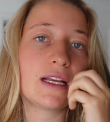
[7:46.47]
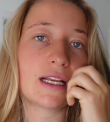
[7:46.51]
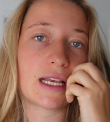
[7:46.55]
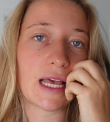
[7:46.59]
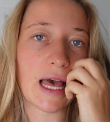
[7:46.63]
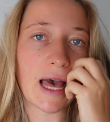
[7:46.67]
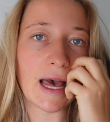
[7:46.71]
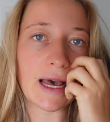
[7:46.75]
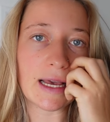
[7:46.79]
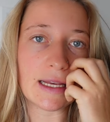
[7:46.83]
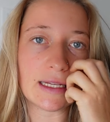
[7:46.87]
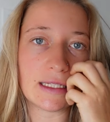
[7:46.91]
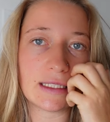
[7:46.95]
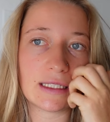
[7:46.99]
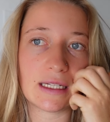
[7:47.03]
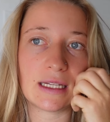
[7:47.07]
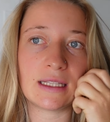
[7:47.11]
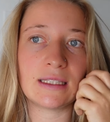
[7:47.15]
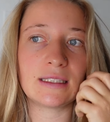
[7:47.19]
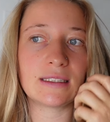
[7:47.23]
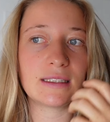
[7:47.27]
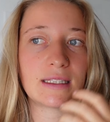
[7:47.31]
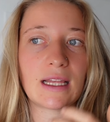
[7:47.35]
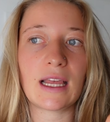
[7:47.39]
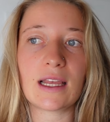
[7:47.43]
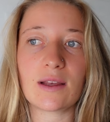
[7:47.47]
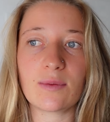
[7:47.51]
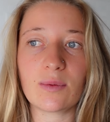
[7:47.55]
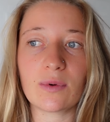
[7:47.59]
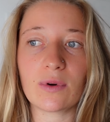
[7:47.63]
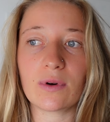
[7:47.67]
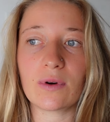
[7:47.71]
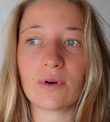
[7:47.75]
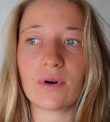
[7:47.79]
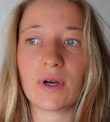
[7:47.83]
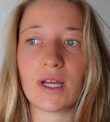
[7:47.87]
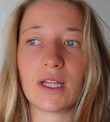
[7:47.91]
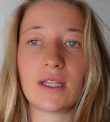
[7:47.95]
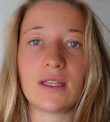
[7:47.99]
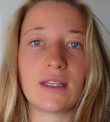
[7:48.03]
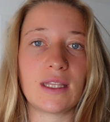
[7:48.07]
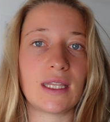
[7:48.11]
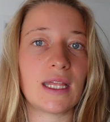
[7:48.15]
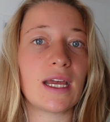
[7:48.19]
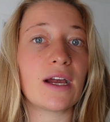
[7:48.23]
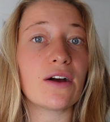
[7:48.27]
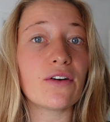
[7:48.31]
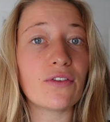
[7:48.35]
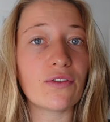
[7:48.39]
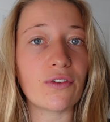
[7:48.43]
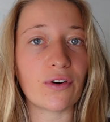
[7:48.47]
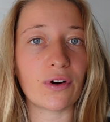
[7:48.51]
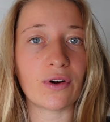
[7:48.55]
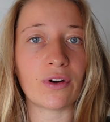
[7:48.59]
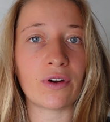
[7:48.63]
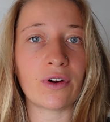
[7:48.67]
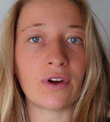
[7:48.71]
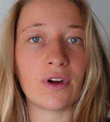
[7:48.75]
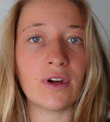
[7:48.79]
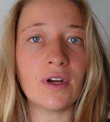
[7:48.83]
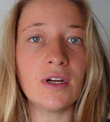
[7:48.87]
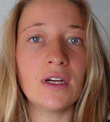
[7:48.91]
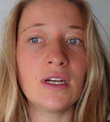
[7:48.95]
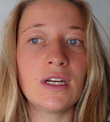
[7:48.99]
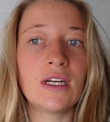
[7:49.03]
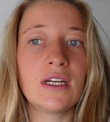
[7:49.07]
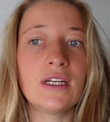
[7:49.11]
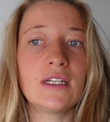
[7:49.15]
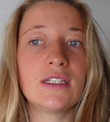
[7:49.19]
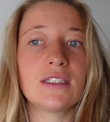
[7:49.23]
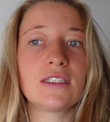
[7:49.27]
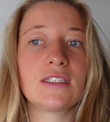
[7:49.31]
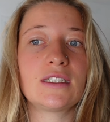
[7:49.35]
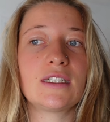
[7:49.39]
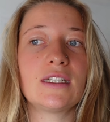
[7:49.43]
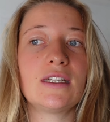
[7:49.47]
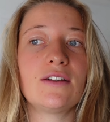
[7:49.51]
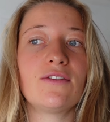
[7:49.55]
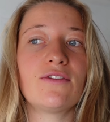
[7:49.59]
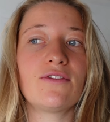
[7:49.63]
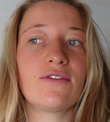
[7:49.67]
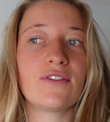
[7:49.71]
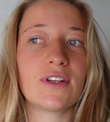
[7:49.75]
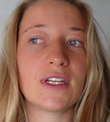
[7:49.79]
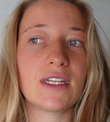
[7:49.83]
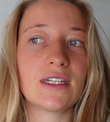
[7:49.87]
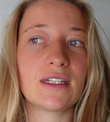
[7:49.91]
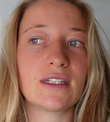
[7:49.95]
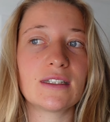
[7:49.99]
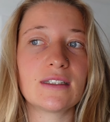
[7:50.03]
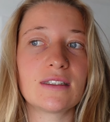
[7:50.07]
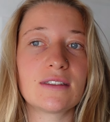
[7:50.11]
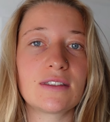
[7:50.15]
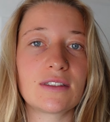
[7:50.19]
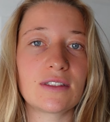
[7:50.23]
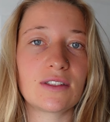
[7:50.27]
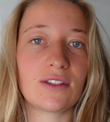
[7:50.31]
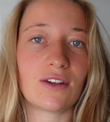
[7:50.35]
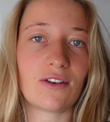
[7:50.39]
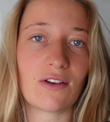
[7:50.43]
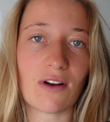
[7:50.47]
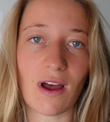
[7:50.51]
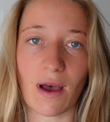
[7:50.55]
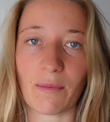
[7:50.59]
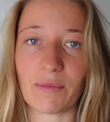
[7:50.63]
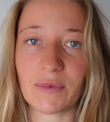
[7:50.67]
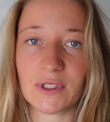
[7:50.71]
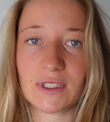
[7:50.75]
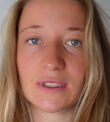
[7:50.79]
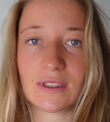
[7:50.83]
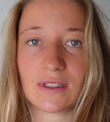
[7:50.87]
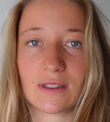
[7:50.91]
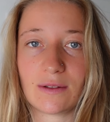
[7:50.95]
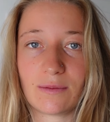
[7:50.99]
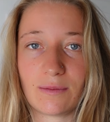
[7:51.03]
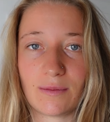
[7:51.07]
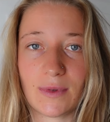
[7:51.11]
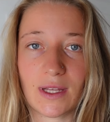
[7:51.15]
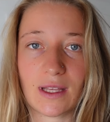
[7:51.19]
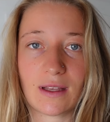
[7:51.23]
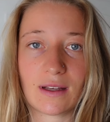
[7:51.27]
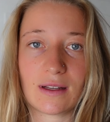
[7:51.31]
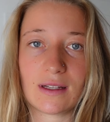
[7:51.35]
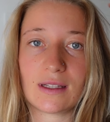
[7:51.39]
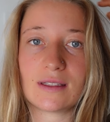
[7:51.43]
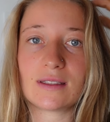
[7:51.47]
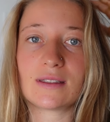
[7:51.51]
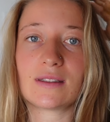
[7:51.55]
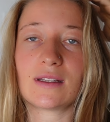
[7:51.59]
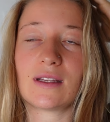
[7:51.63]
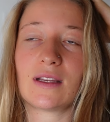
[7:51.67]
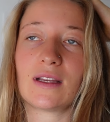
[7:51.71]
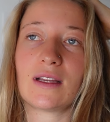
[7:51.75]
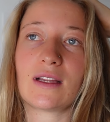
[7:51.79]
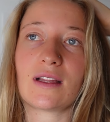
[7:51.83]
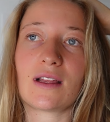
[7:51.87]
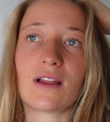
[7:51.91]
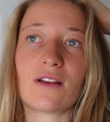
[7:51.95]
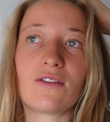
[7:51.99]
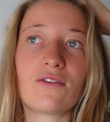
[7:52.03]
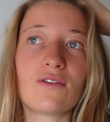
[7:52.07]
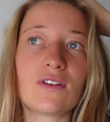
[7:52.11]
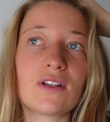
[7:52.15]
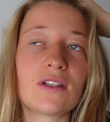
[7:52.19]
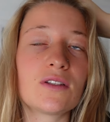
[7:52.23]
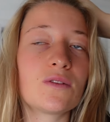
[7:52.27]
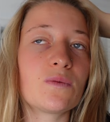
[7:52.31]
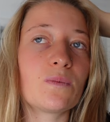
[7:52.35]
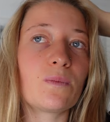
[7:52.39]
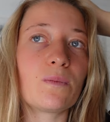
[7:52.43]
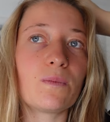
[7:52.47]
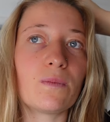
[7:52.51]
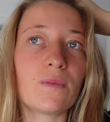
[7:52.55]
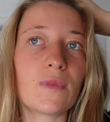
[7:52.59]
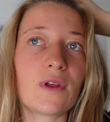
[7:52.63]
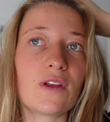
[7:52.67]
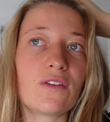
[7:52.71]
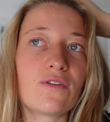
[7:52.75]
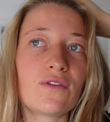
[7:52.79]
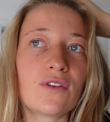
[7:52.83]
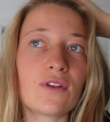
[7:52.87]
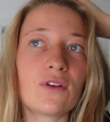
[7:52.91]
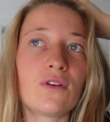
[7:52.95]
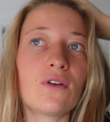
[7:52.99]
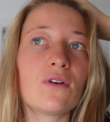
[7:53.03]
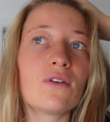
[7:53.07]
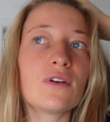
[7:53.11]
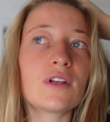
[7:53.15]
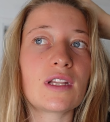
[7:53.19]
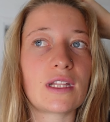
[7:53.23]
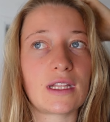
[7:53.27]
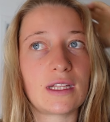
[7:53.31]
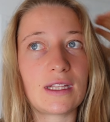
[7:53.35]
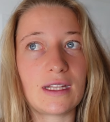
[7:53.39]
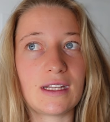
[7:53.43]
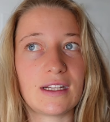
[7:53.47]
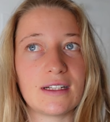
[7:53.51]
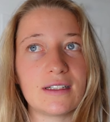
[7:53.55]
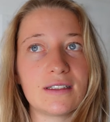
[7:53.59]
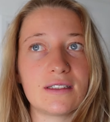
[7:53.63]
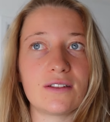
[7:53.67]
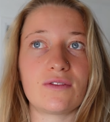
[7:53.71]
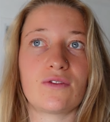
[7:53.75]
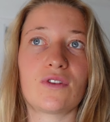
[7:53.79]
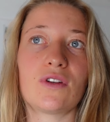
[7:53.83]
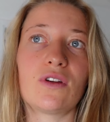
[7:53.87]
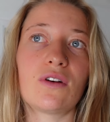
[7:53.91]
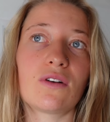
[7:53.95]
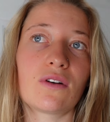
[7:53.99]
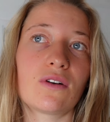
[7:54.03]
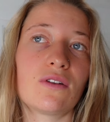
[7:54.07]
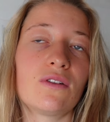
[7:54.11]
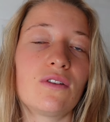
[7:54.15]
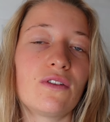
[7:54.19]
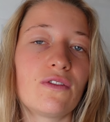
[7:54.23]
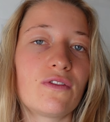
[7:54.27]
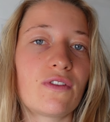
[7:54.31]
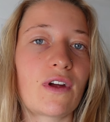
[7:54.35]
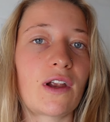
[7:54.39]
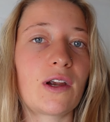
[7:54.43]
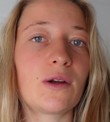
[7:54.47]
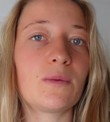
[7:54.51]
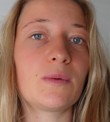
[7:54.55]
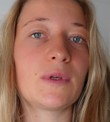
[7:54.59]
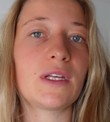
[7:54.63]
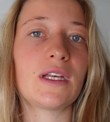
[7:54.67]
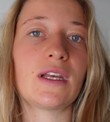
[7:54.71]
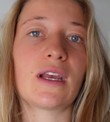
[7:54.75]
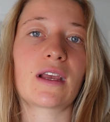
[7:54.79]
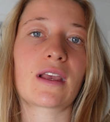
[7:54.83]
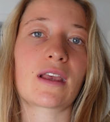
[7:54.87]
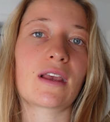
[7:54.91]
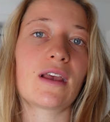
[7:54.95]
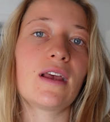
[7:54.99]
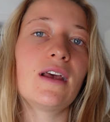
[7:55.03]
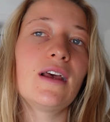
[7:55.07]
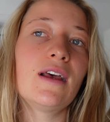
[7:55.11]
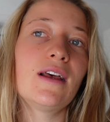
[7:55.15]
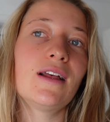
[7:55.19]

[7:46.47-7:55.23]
kind and stable and there for her she feels trapped because it feels if you don't heal if you don't go to therapy it,